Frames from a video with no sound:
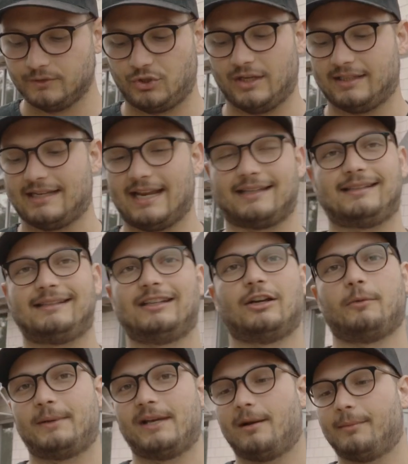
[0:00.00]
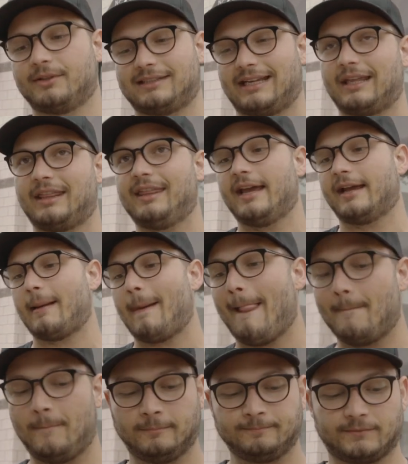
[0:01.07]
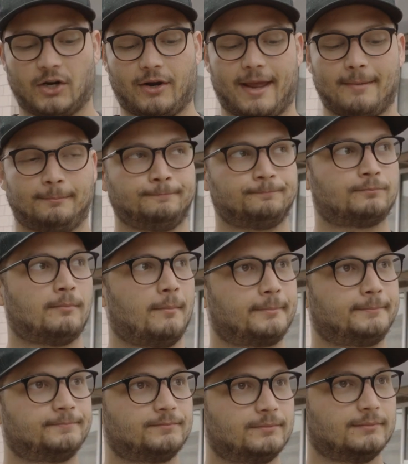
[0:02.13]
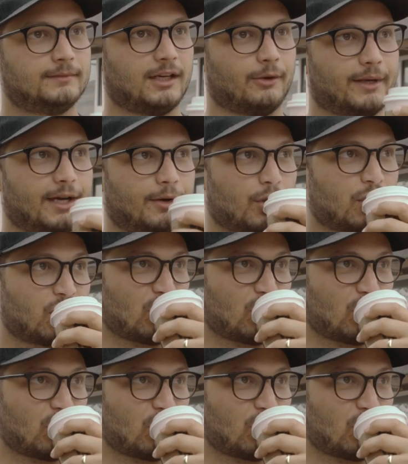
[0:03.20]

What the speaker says: Just like syrupy, almost like thick. Okay, here we go.